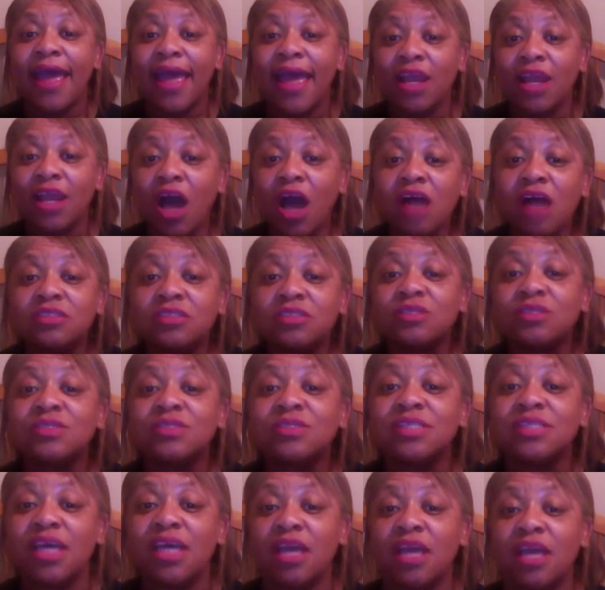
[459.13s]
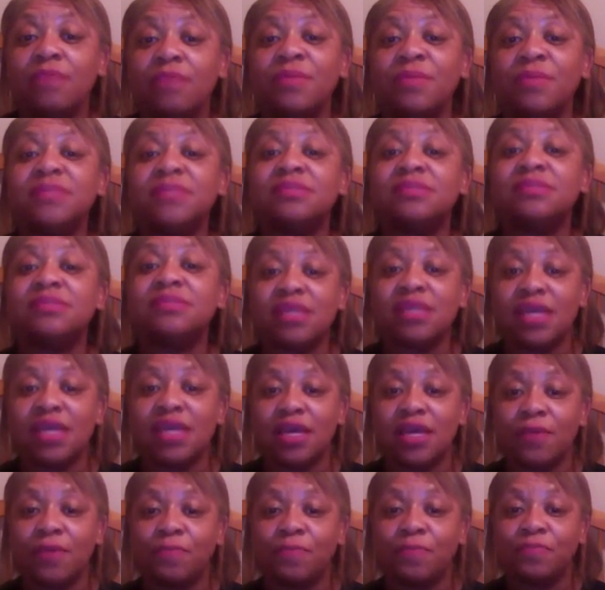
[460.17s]
and also to
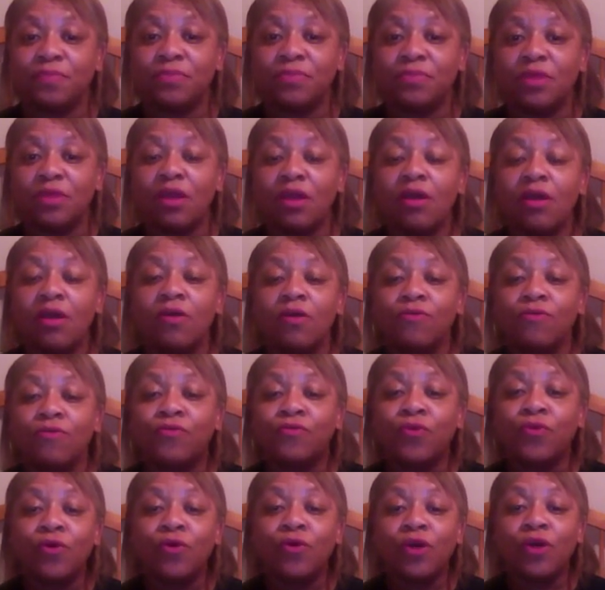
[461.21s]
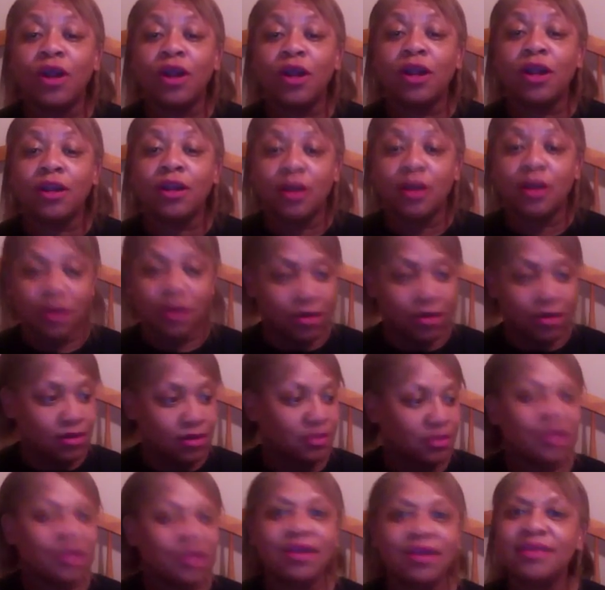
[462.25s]
NBC for
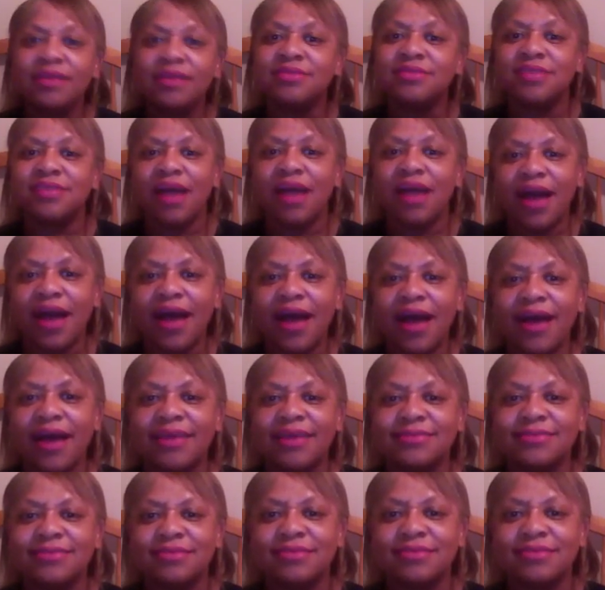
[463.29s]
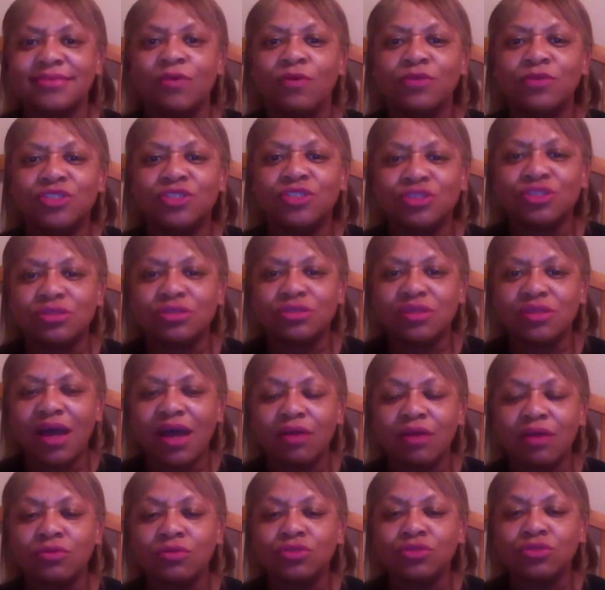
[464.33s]
cutting ties with
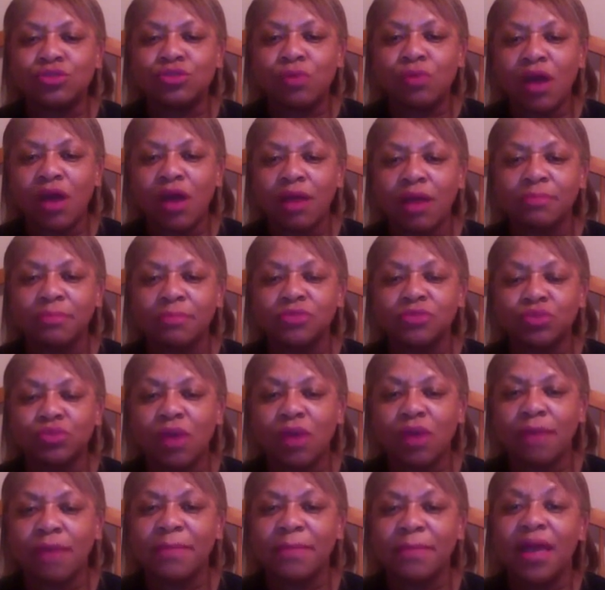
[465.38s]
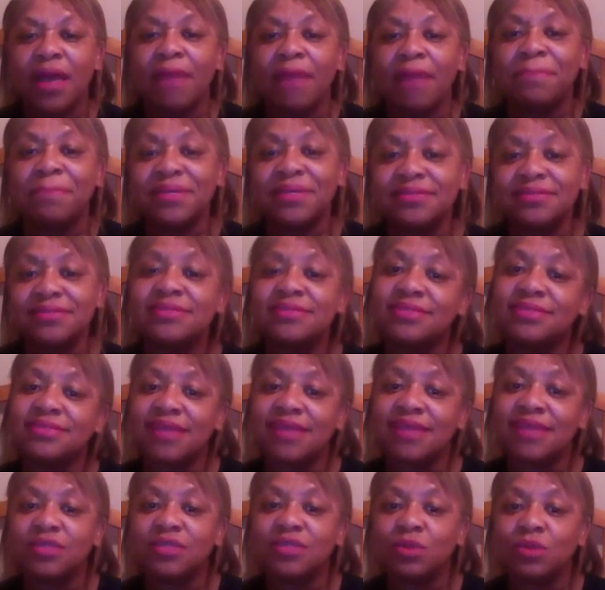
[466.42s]
Donald Trump, business
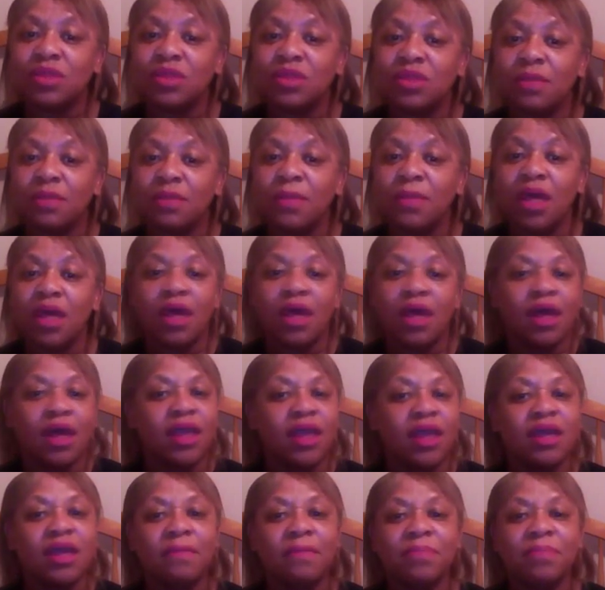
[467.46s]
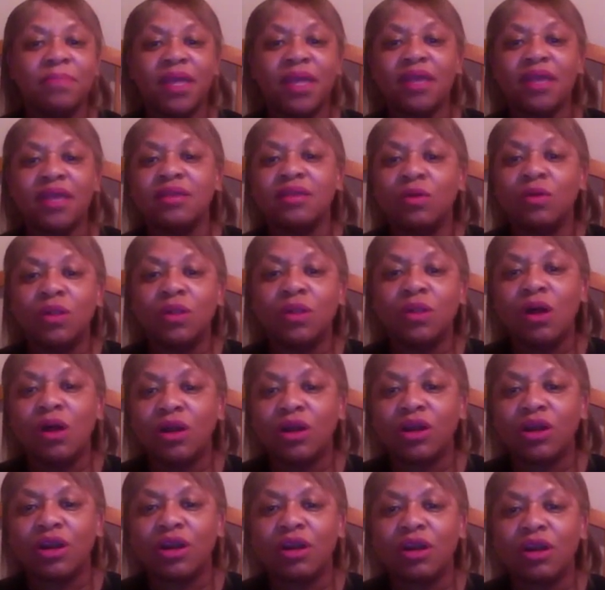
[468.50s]
ties with him, and no
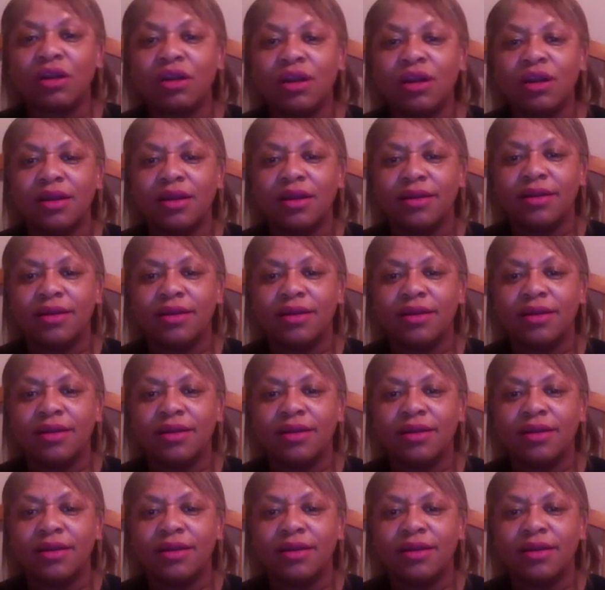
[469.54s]
longer,